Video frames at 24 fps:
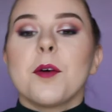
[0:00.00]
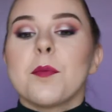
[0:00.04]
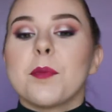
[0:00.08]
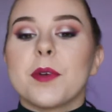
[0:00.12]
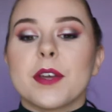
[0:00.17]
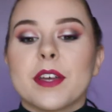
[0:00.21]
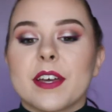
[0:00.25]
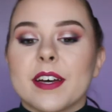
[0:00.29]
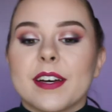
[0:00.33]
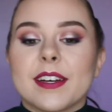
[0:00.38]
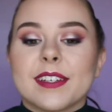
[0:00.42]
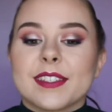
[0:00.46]

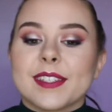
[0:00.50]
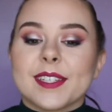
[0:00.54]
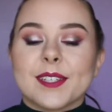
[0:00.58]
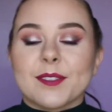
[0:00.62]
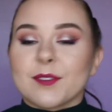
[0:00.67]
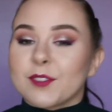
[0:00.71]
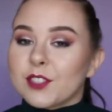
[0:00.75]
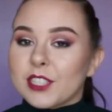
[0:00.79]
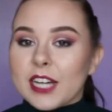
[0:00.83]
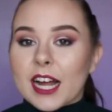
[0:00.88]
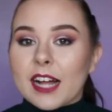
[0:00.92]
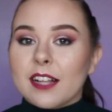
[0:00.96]
Because
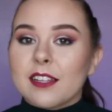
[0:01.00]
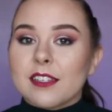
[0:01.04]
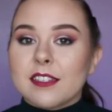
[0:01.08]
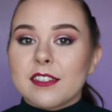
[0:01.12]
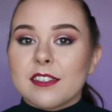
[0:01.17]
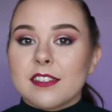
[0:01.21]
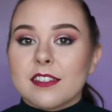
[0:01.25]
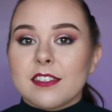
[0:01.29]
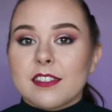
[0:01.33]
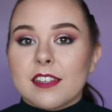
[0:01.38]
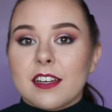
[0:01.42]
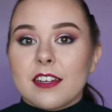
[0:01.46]
if Jaclyn
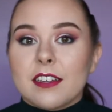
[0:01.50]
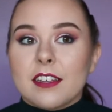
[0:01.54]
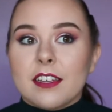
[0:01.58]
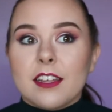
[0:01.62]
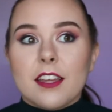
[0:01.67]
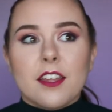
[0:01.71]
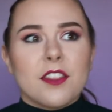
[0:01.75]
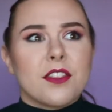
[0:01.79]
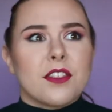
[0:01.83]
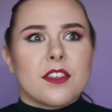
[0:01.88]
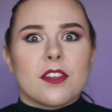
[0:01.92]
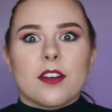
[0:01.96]
says I need
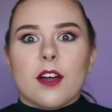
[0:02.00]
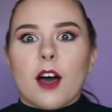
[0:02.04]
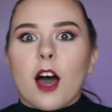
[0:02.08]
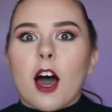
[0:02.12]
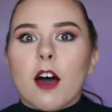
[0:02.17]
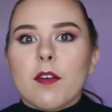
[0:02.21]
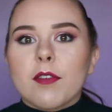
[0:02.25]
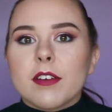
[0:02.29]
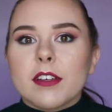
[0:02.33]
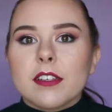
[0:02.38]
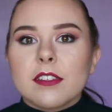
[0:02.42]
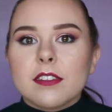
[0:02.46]
it, then
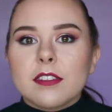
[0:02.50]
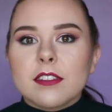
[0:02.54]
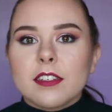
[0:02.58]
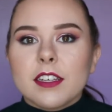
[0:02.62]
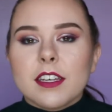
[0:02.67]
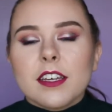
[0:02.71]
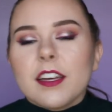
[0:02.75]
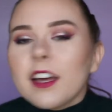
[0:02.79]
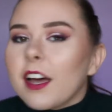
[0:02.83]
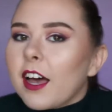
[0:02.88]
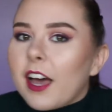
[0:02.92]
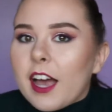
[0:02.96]

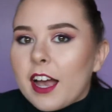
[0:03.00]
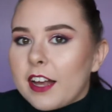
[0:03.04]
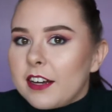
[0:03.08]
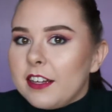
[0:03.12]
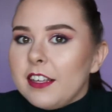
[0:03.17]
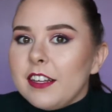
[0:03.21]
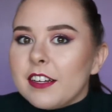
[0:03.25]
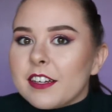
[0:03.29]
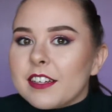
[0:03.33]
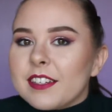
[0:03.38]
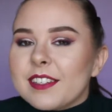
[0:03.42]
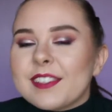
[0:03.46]
obviously I
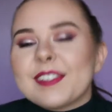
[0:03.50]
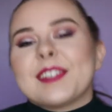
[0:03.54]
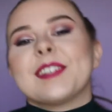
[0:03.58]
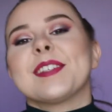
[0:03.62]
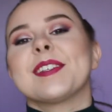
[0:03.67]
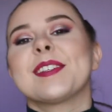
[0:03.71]
need it.